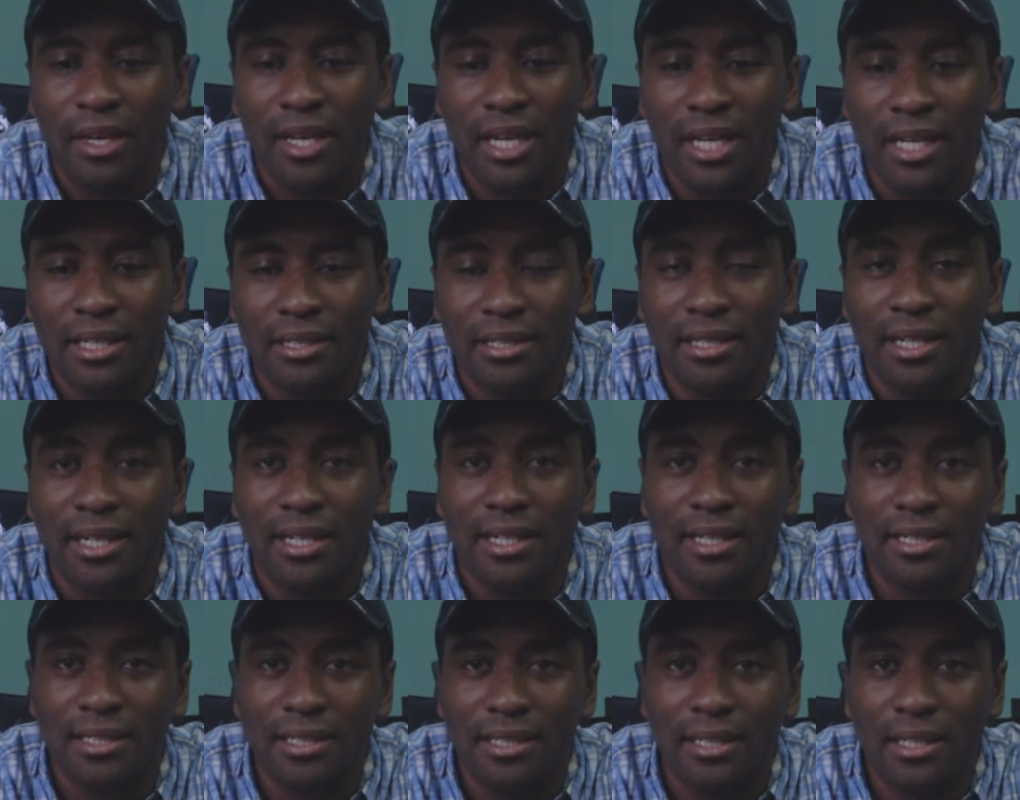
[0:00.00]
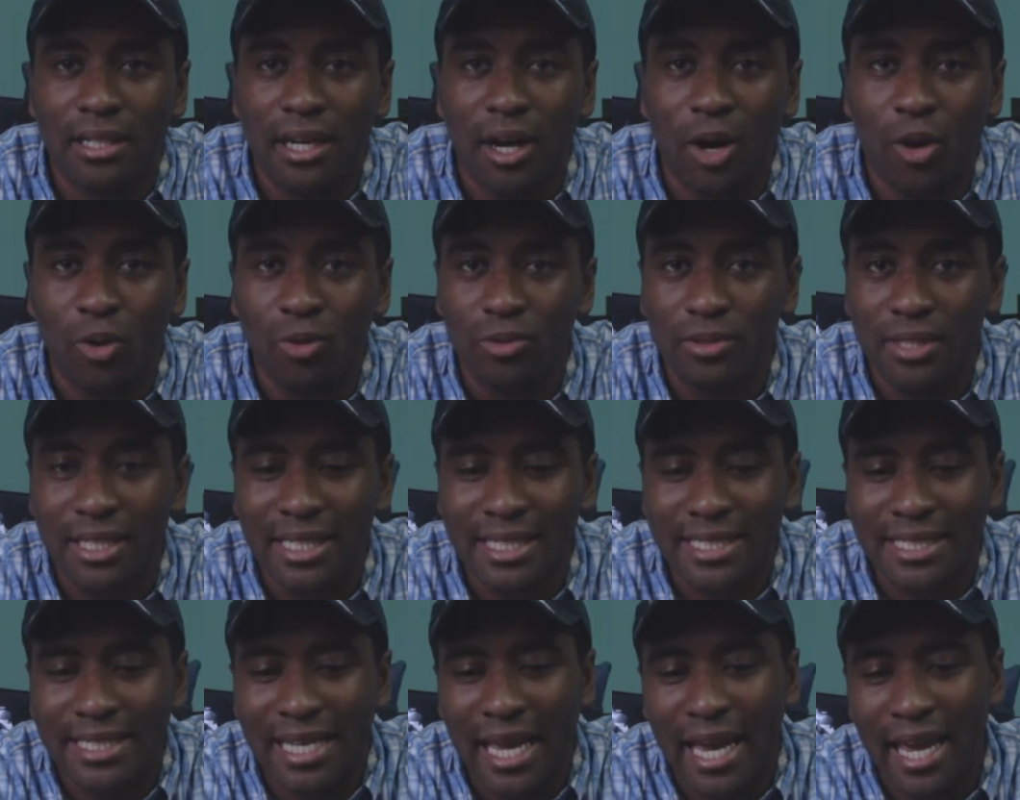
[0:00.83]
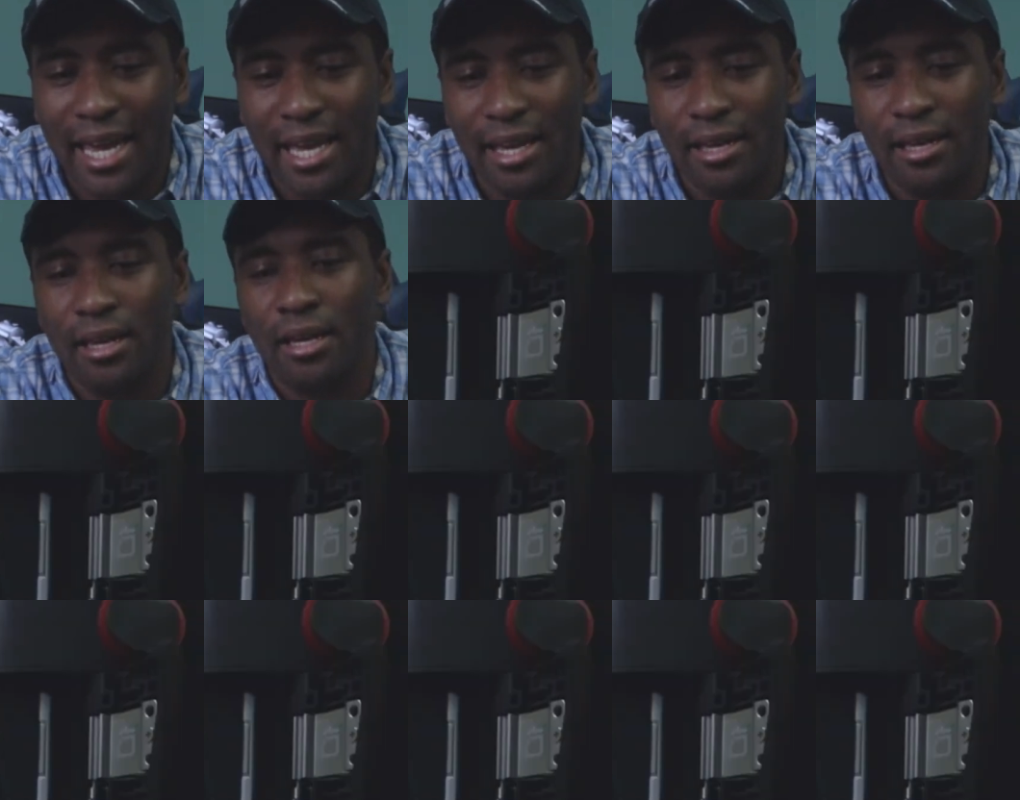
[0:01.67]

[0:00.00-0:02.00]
it does only take